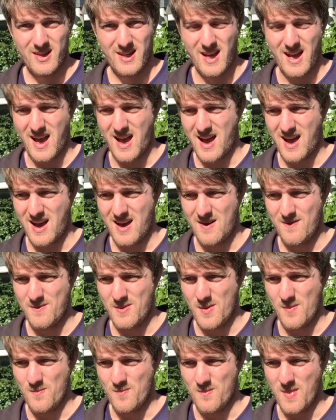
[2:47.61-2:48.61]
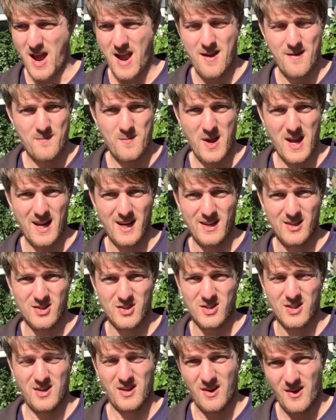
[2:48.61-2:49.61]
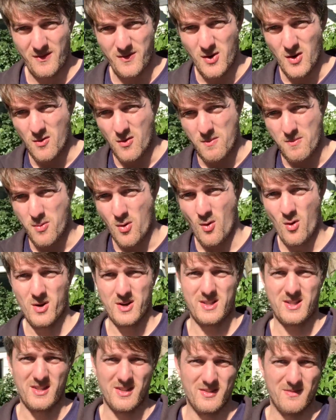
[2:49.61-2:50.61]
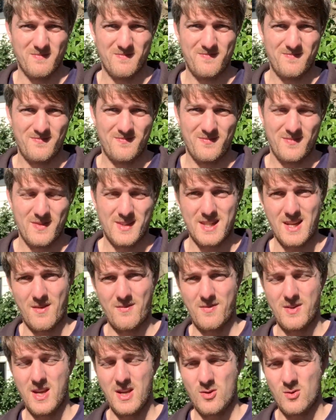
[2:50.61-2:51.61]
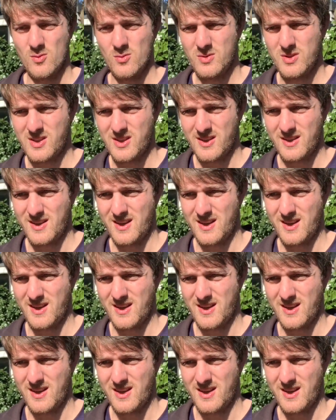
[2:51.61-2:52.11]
It may have been just a few reports on some vehicles,